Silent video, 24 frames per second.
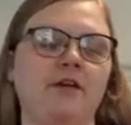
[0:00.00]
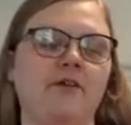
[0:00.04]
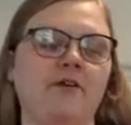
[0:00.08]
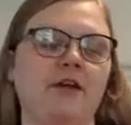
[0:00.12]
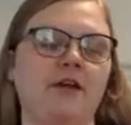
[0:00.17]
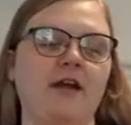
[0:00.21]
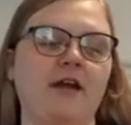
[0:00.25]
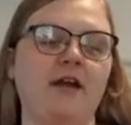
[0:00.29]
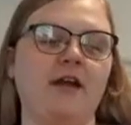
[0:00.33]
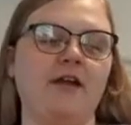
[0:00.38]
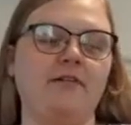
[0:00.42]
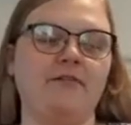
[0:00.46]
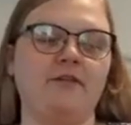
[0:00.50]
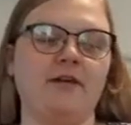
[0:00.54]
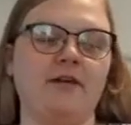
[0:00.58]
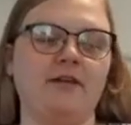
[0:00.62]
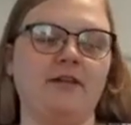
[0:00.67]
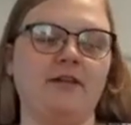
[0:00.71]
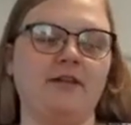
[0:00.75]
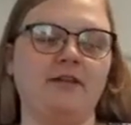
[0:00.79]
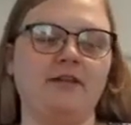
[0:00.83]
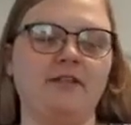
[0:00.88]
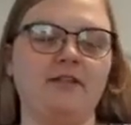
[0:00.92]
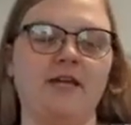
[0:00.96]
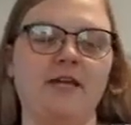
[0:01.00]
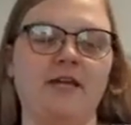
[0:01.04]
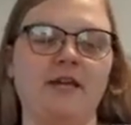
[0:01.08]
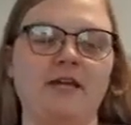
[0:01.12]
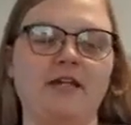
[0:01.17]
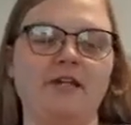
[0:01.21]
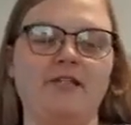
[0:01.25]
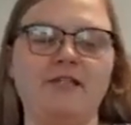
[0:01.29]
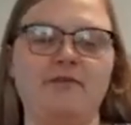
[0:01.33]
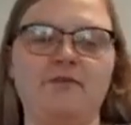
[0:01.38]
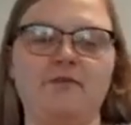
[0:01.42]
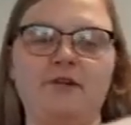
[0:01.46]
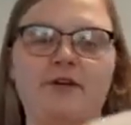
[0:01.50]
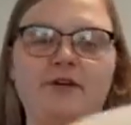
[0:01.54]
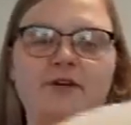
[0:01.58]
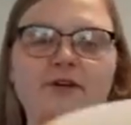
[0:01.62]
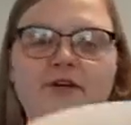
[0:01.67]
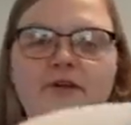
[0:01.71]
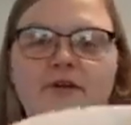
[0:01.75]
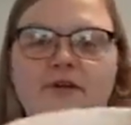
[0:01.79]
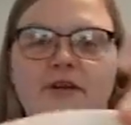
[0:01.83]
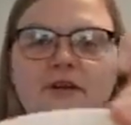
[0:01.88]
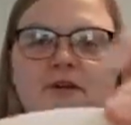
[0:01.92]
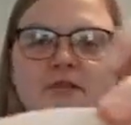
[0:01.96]
and then I have like this Cajun butter
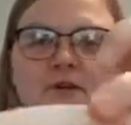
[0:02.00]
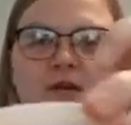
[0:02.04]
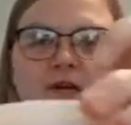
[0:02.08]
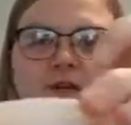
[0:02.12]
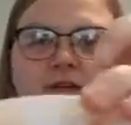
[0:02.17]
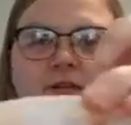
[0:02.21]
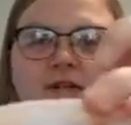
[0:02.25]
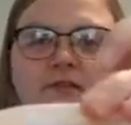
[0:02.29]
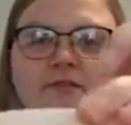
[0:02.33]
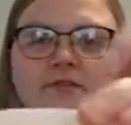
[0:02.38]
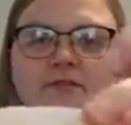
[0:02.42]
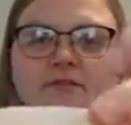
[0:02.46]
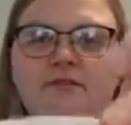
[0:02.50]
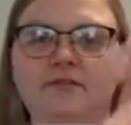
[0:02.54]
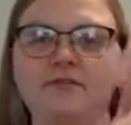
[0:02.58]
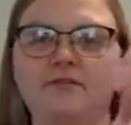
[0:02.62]
that I made.